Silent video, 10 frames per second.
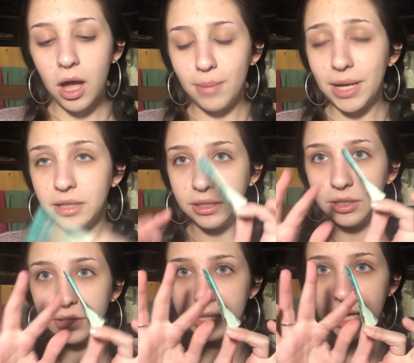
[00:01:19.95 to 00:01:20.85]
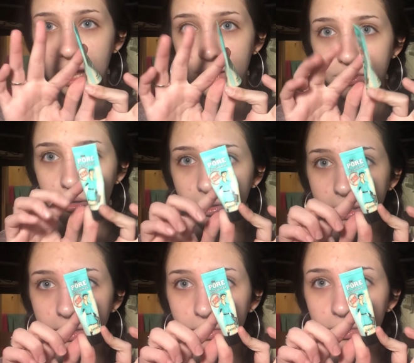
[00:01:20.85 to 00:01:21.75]
Um, I literally have a
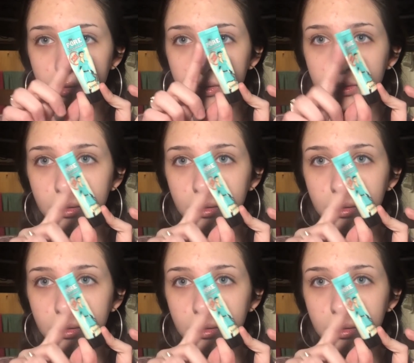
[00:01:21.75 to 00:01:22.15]
little